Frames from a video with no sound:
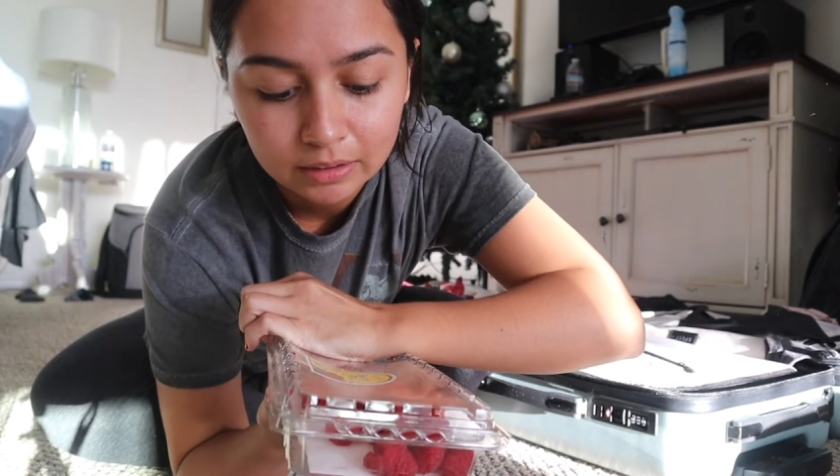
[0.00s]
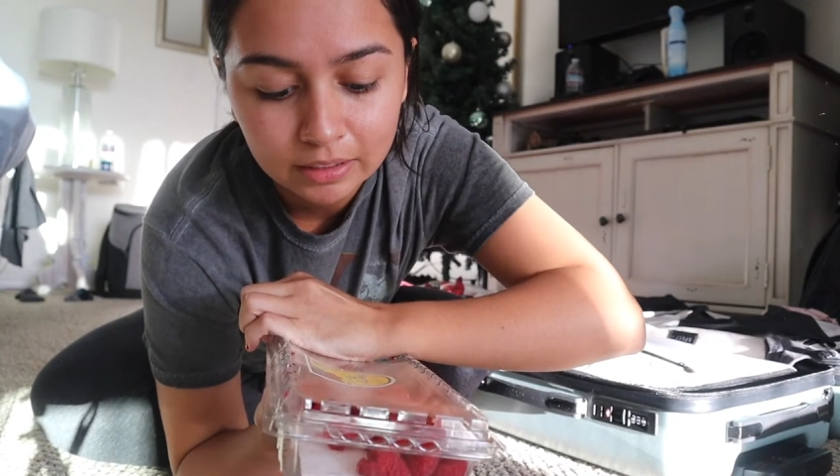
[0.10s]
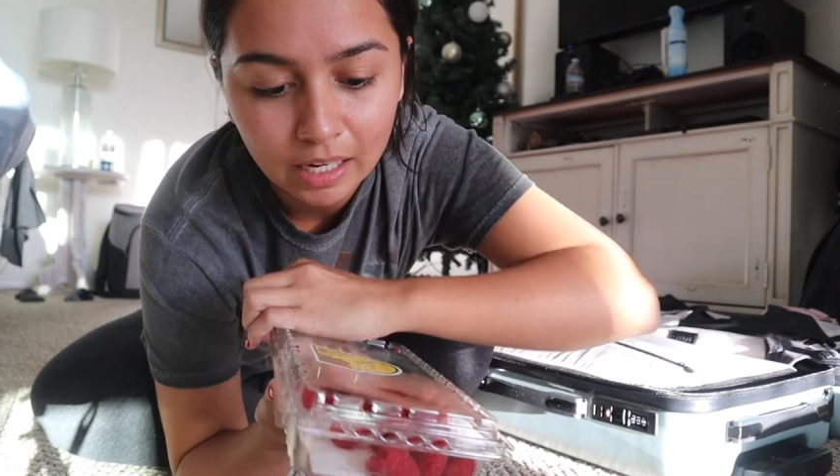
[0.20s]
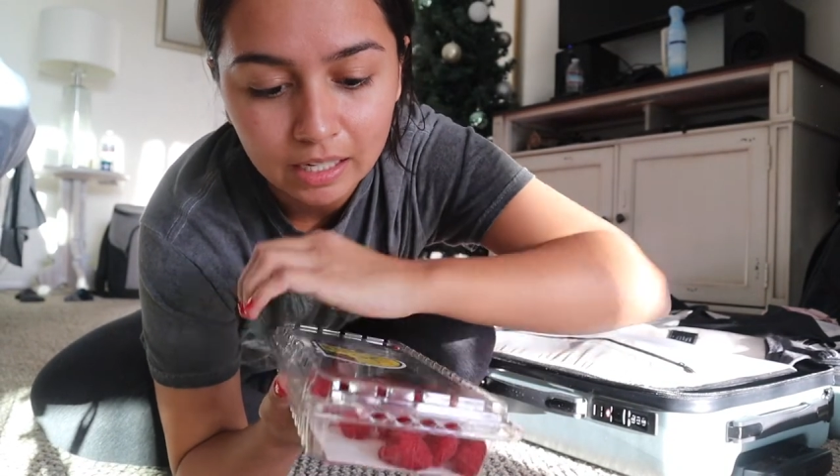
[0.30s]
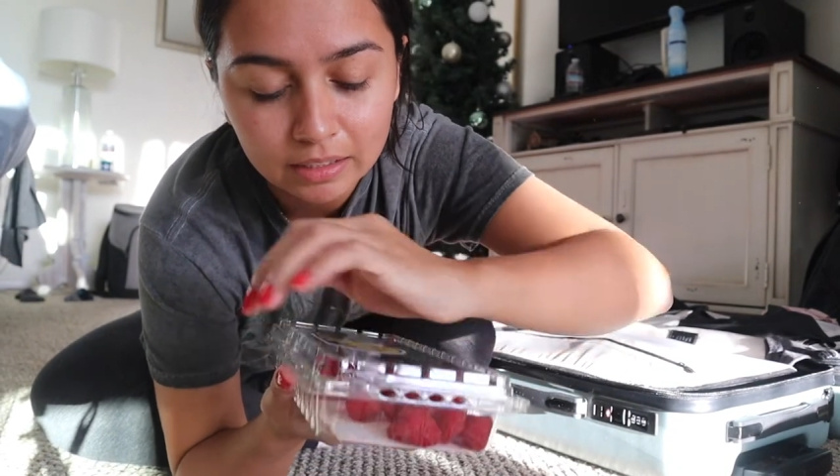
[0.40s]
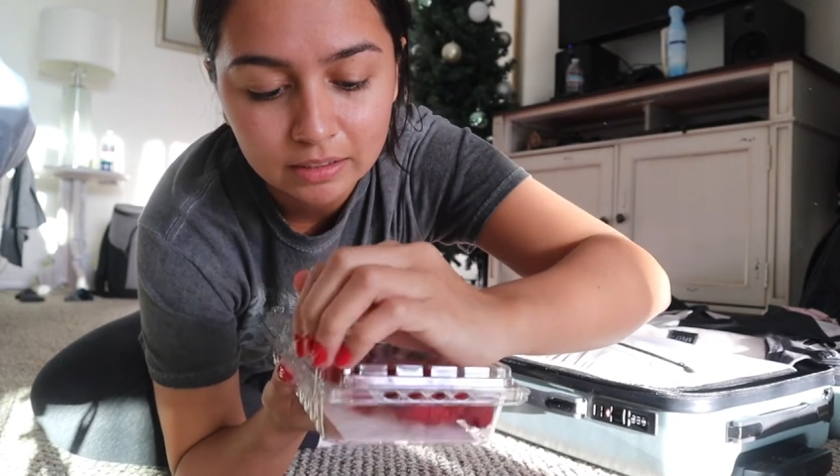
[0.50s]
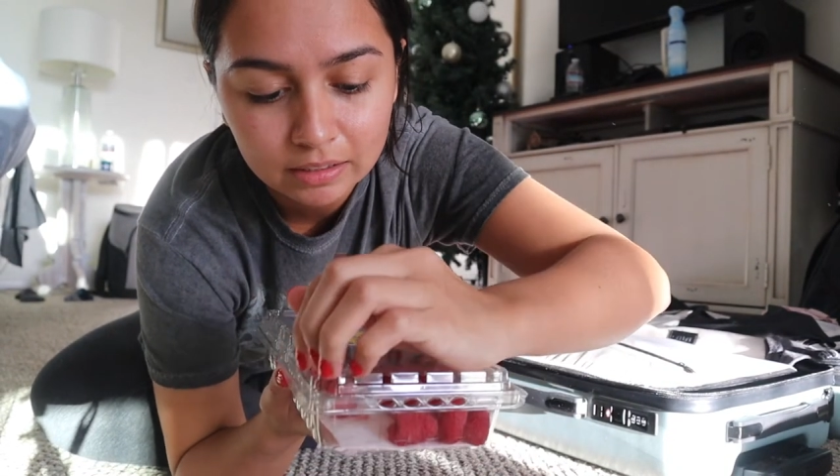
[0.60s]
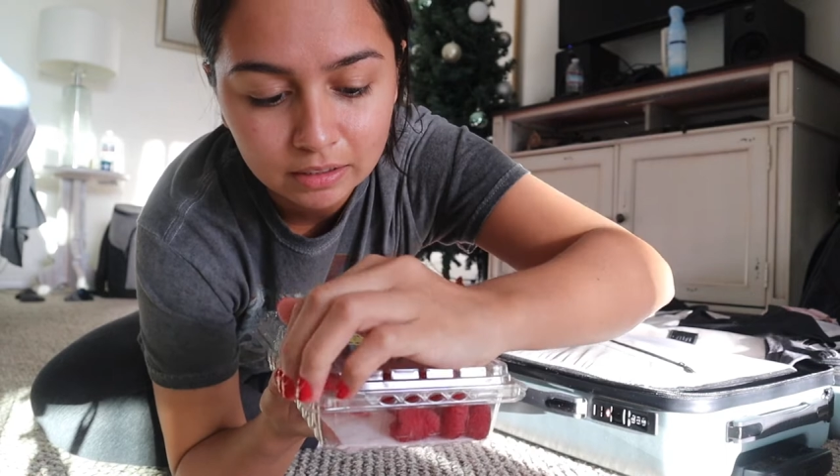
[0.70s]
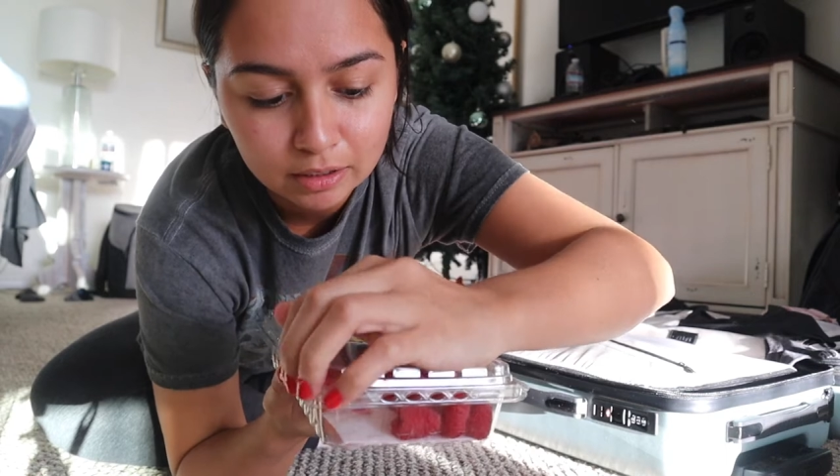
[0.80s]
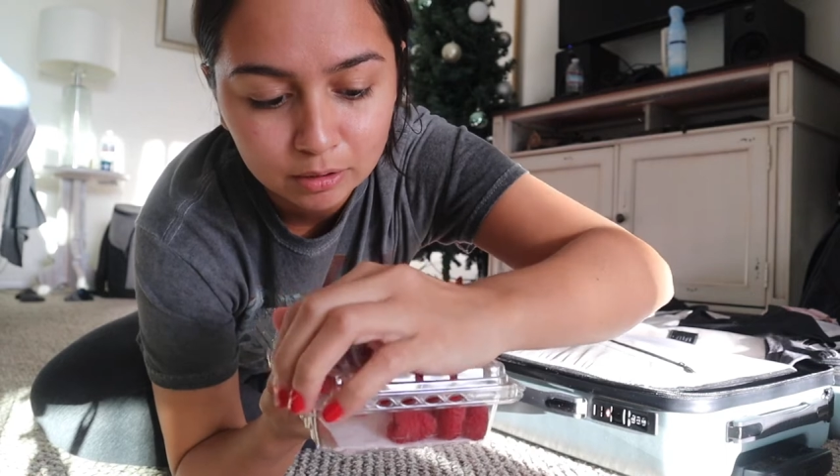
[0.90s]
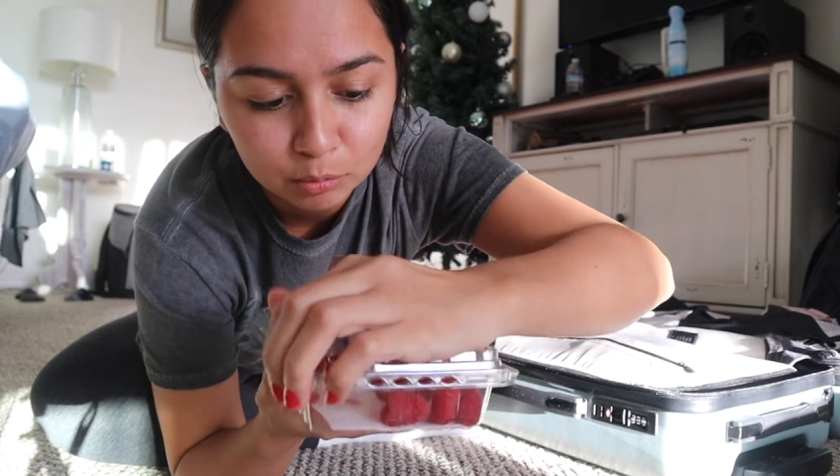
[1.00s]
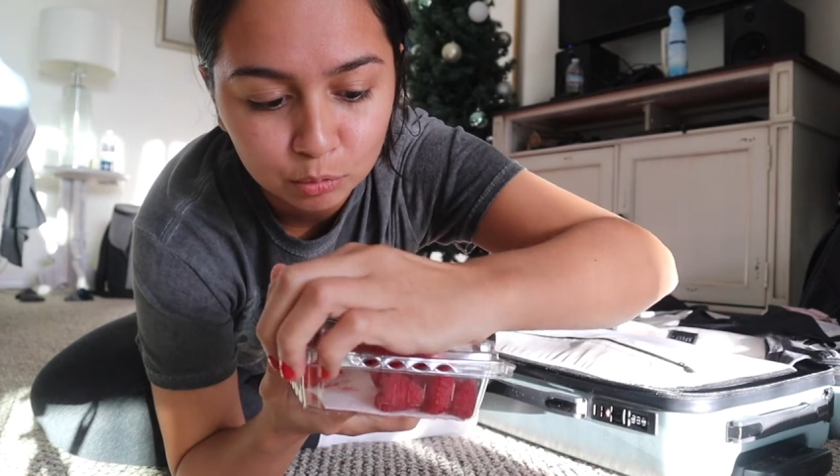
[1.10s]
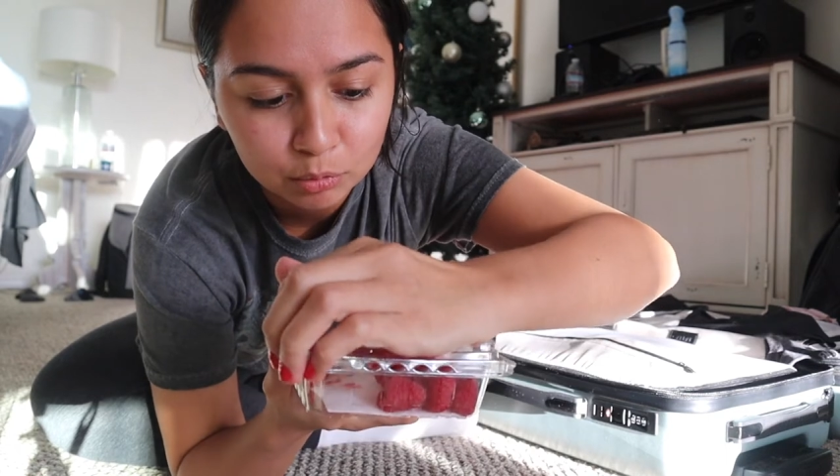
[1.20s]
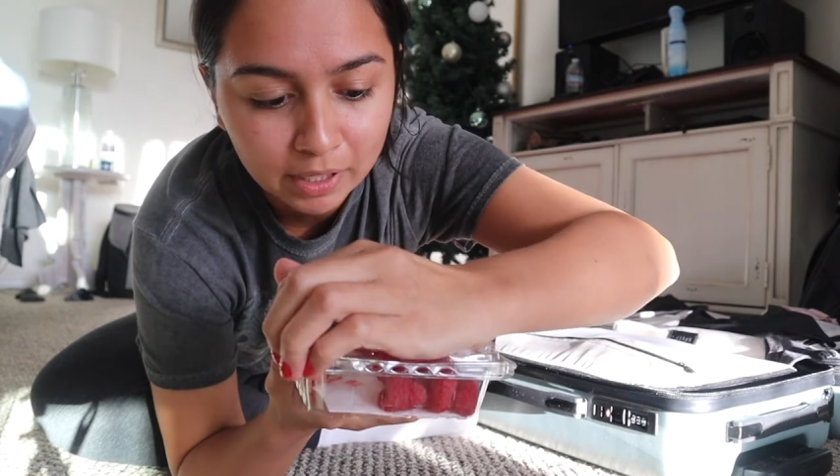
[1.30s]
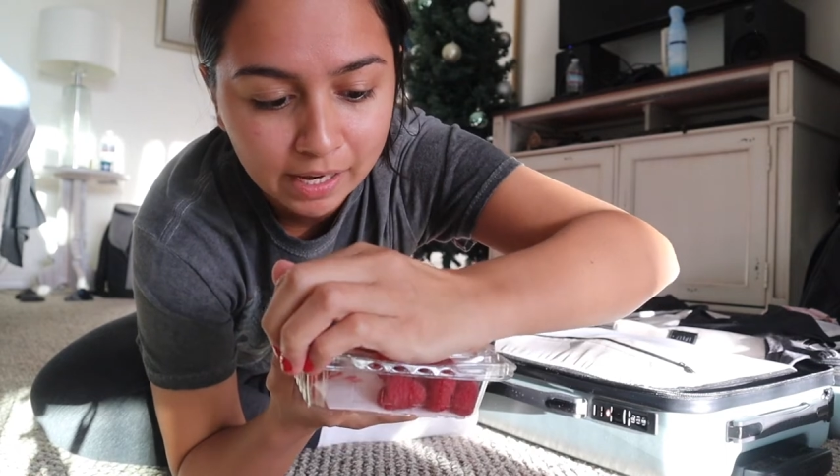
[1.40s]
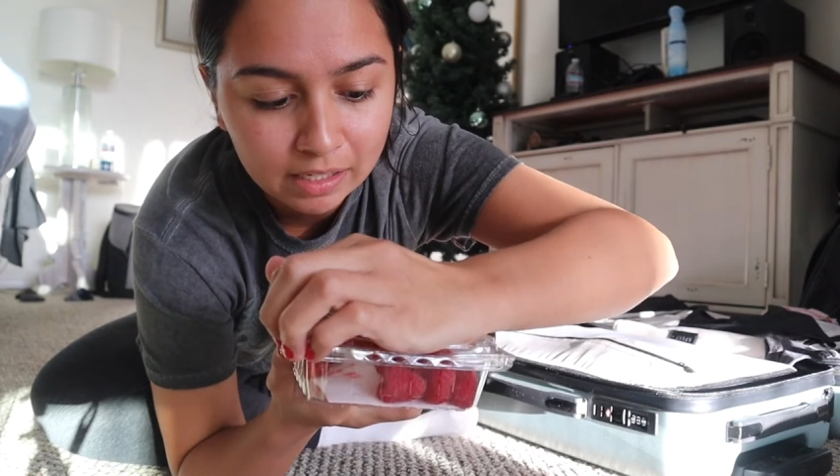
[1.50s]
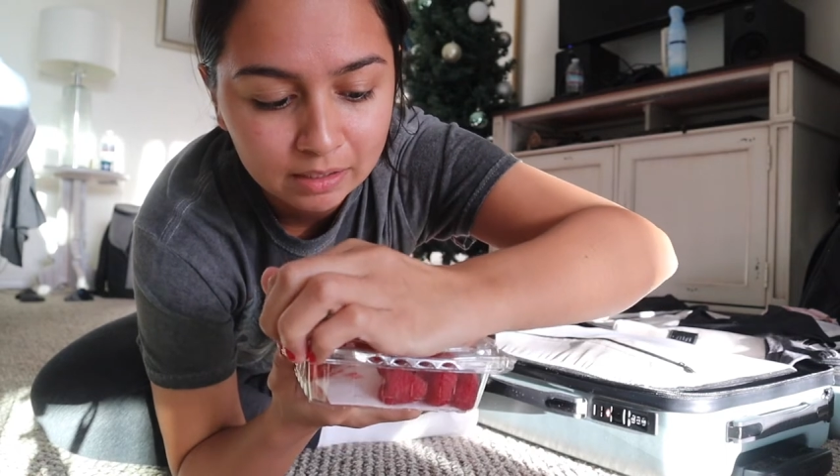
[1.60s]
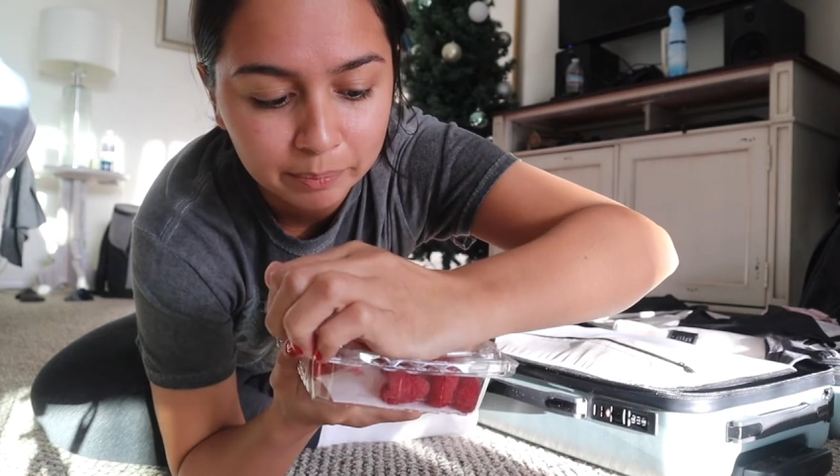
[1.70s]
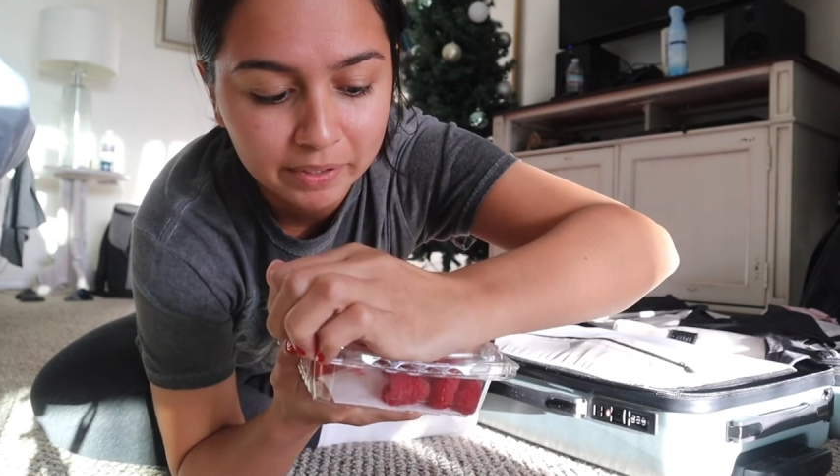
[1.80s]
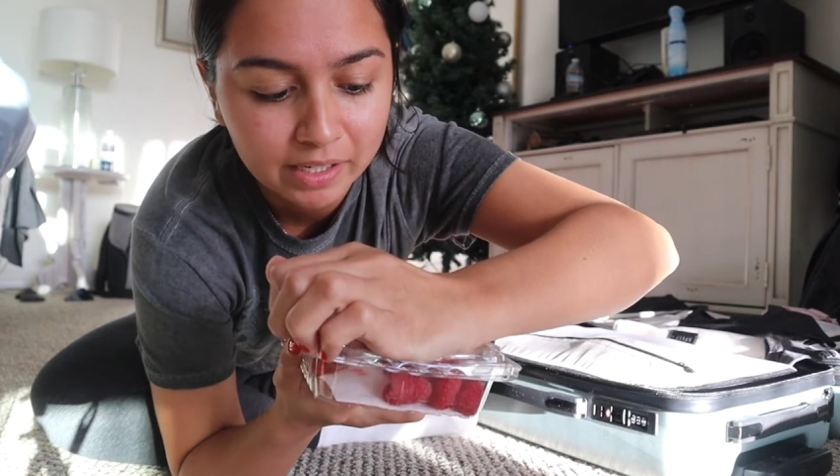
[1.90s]
got some
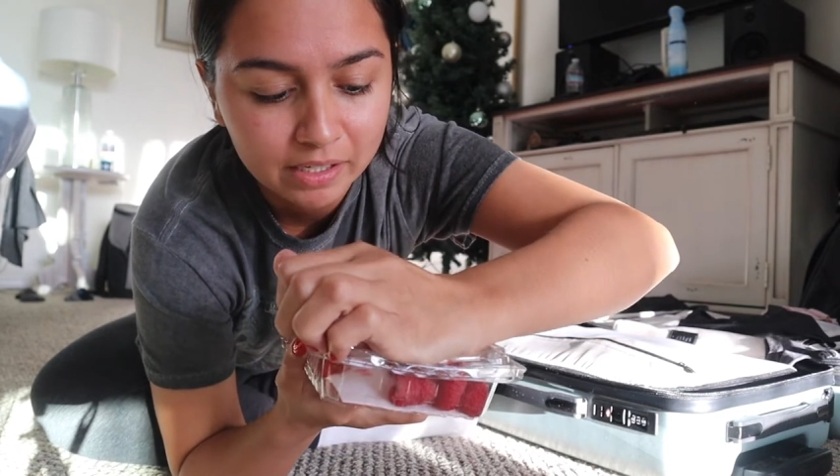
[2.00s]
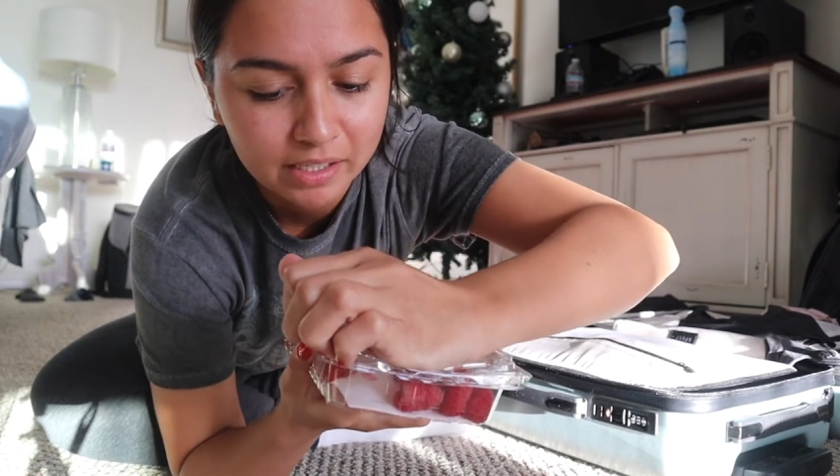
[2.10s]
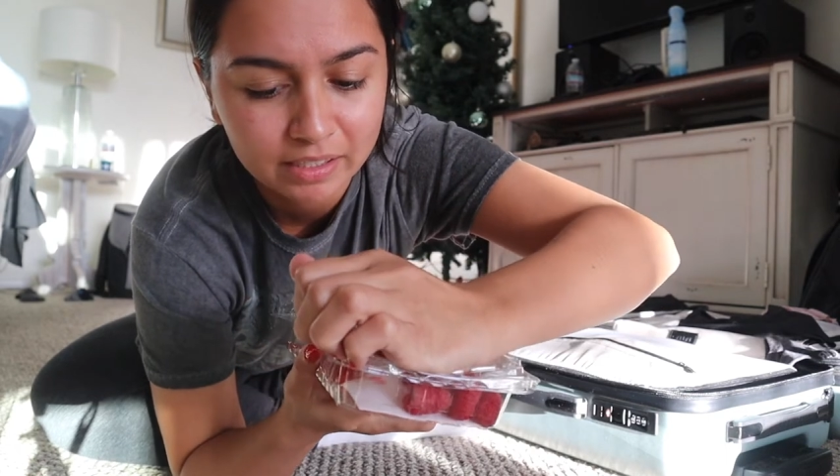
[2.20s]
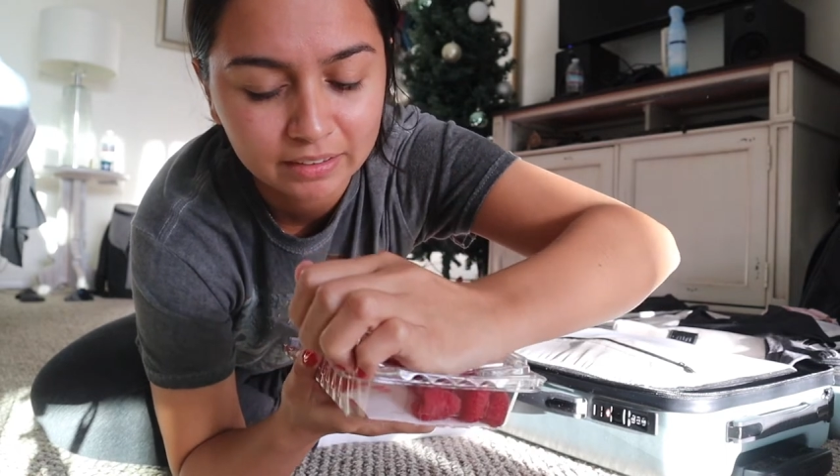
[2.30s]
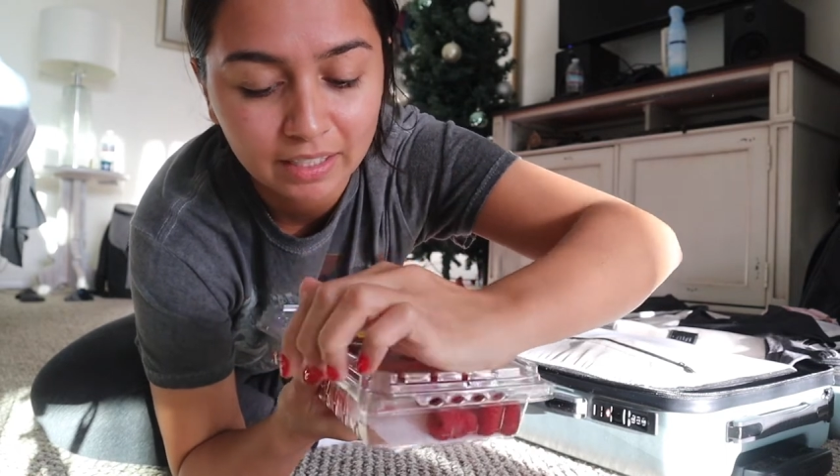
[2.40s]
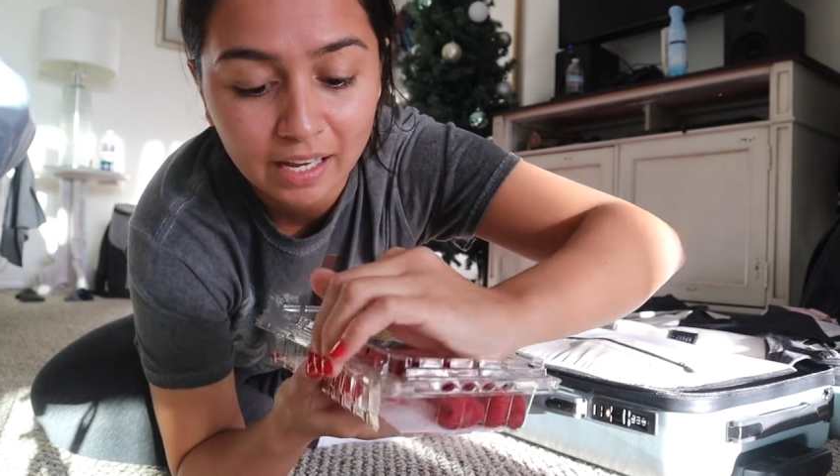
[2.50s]
raspberries.